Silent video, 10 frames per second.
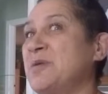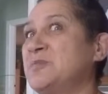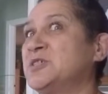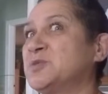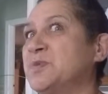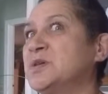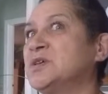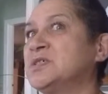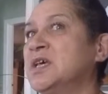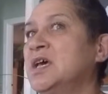in just
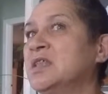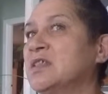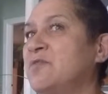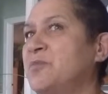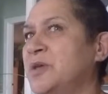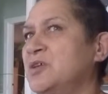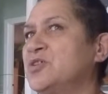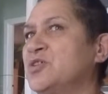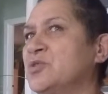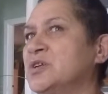because they've been
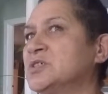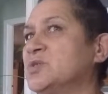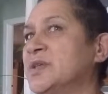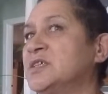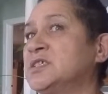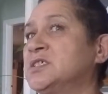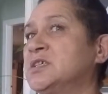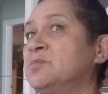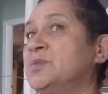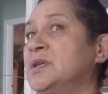curious, or they just
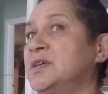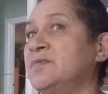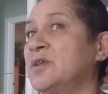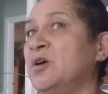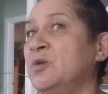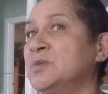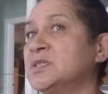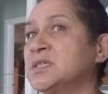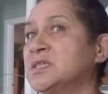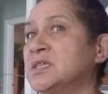didn't believe that homeless
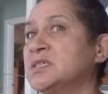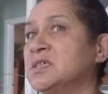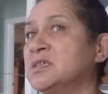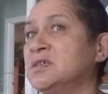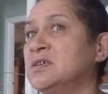existed.